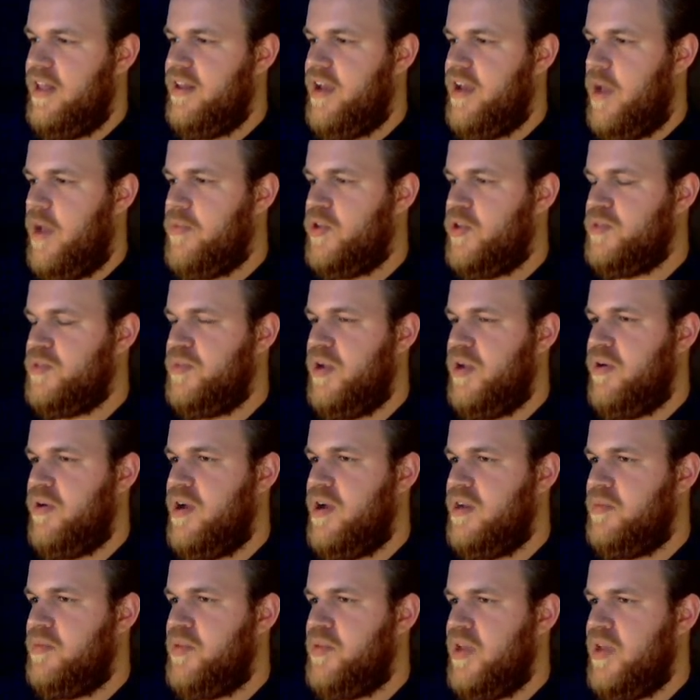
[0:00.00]
helicopters will be
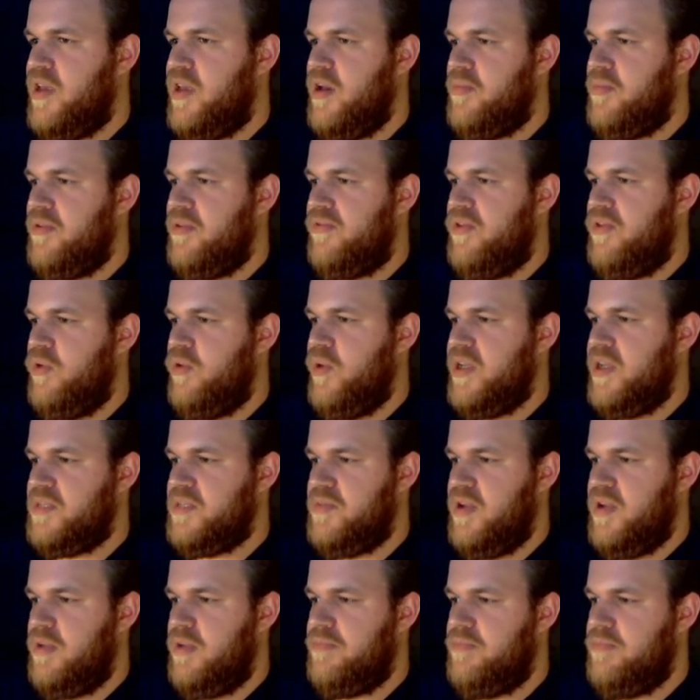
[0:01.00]
around to pick you up in a few
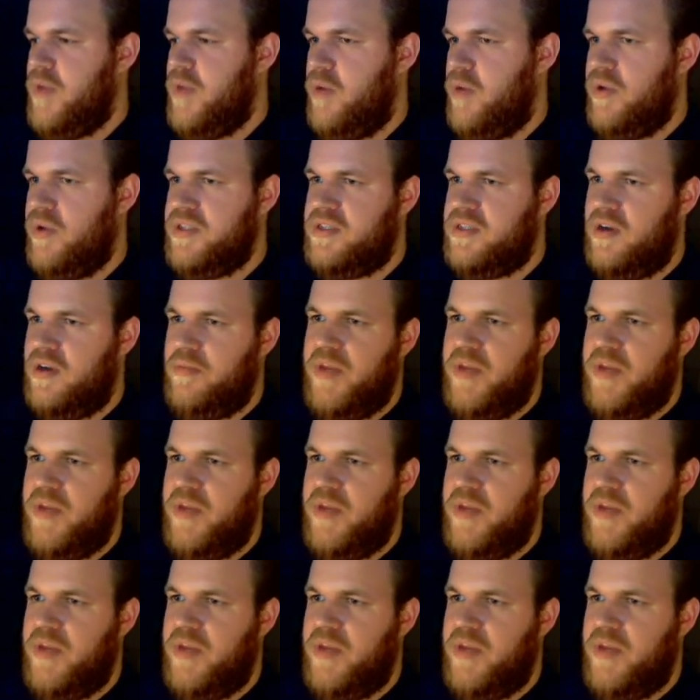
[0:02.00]
weeks, Bill. Might want to